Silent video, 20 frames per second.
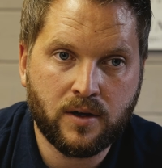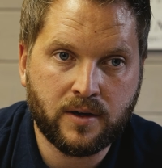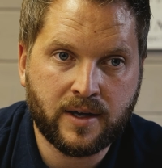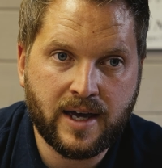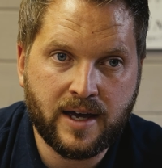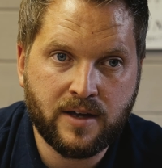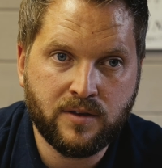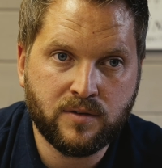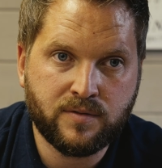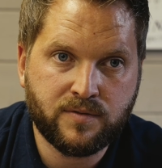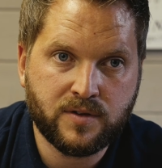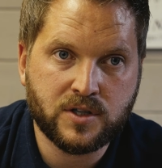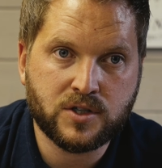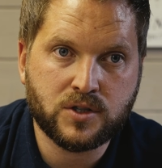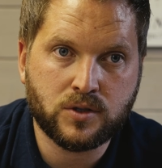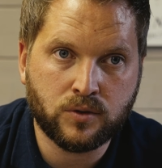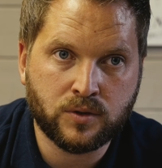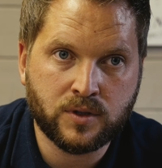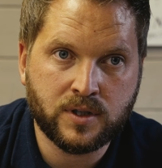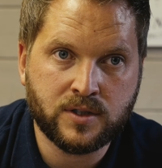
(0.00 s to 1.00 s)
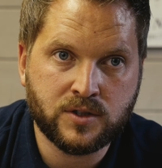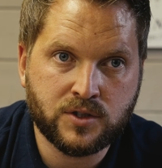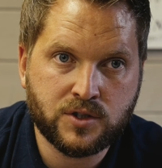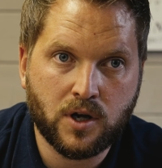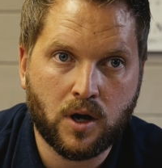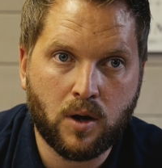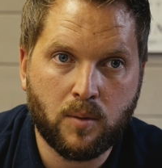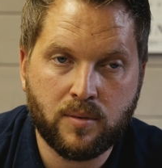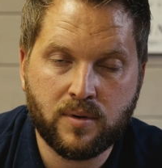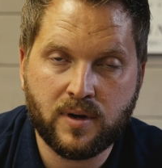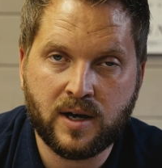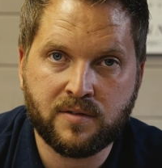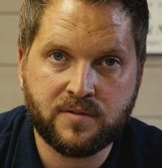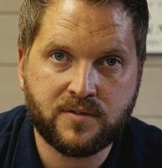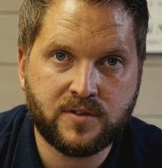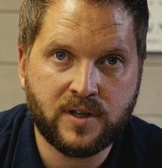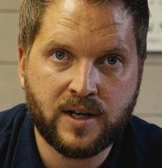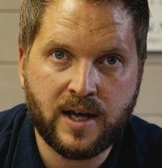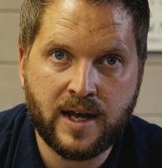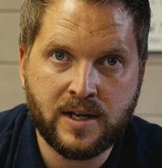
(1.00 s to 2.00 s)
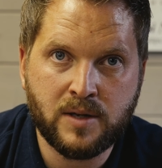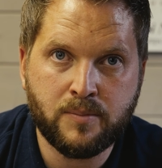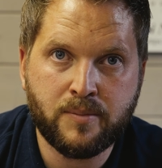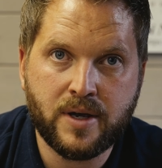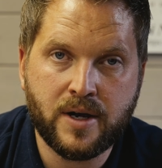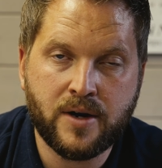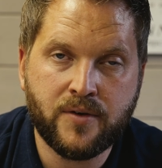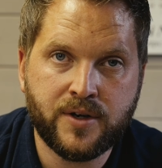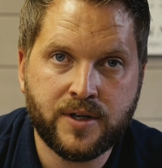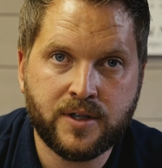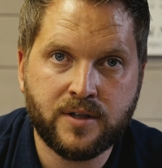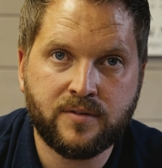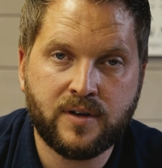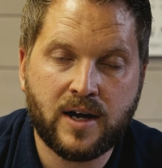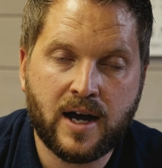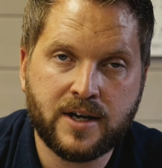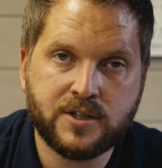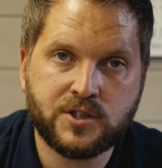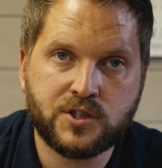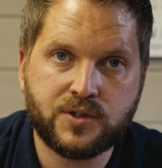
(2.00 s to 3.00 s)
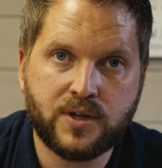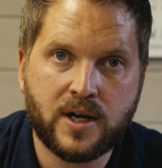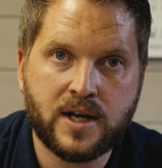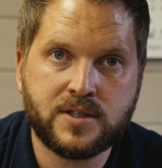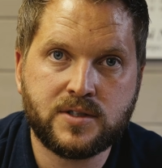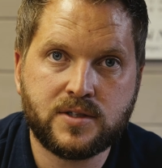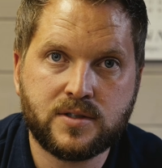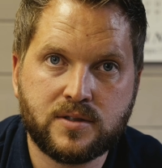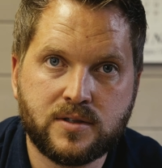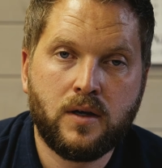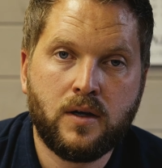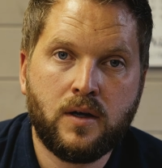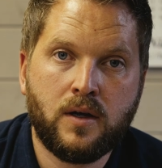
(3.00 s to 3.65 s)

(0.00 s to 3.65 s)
getting the fish looking top after any period of high stress.